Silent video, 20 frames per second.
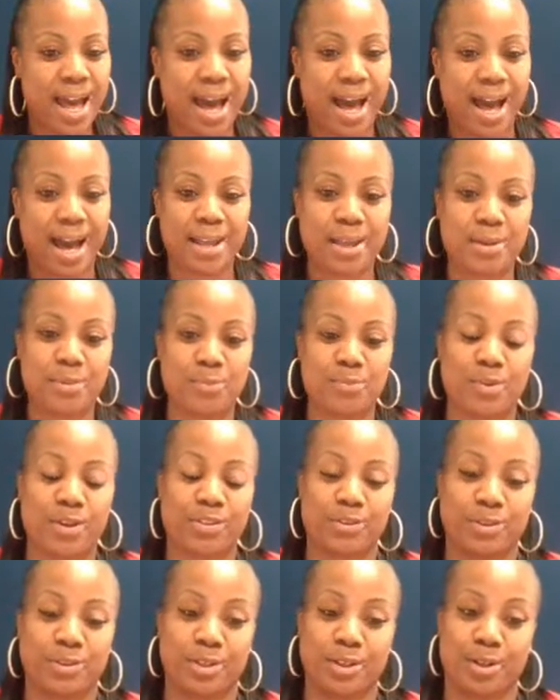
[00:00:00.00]
I am
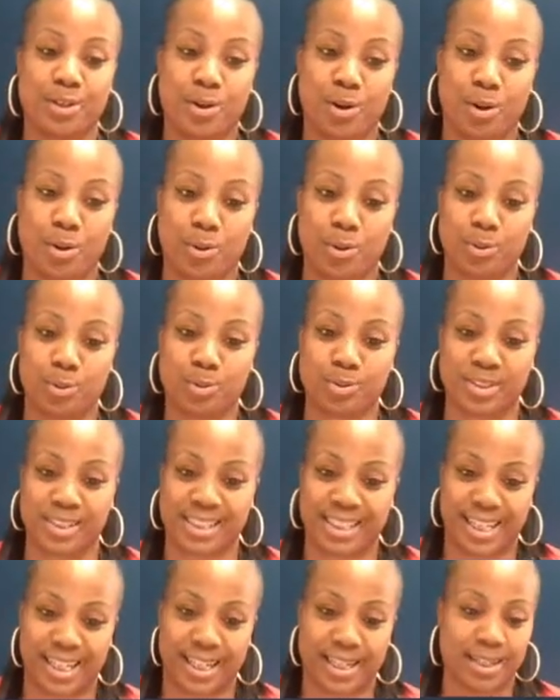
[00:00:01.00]
with Nicole
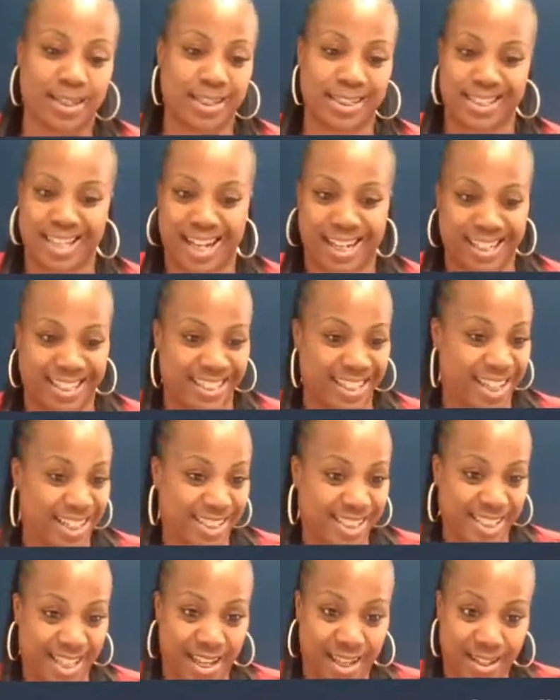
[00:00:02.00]
Z because I
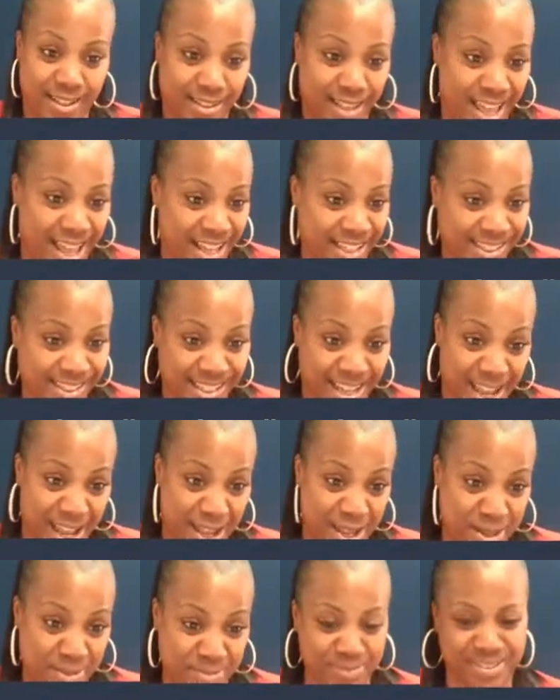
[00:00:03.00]
cannot say her last
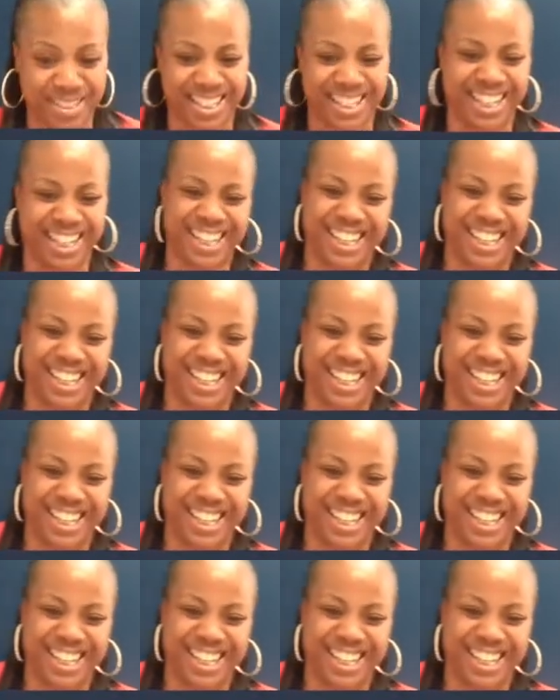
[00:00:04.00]
name.